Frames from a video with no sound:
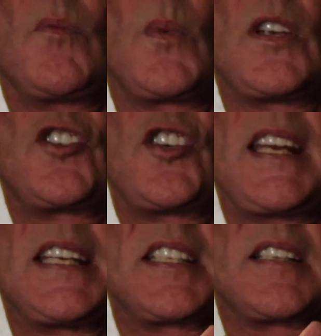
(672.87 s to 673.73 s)
which
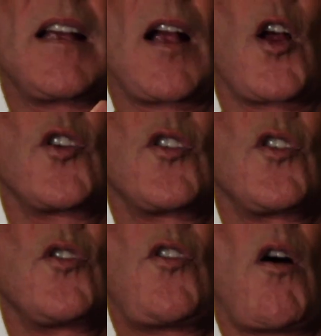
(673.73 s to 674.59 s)
is
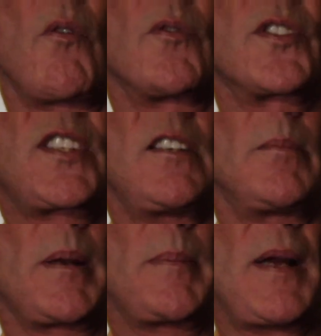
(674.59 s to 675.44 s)
not
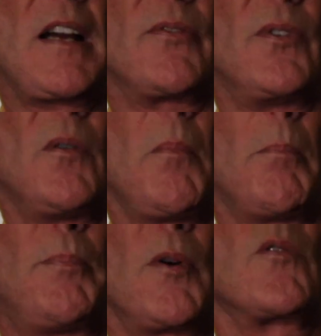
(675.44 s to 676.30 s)
terribly
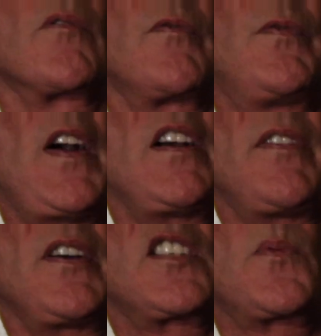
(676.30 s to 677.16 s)
powerful, but very,
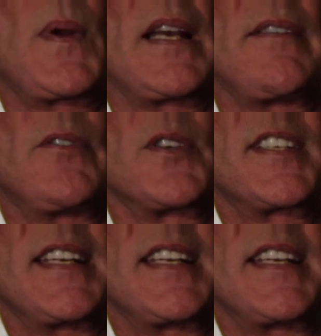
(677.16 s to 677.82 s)
very sweetly voiced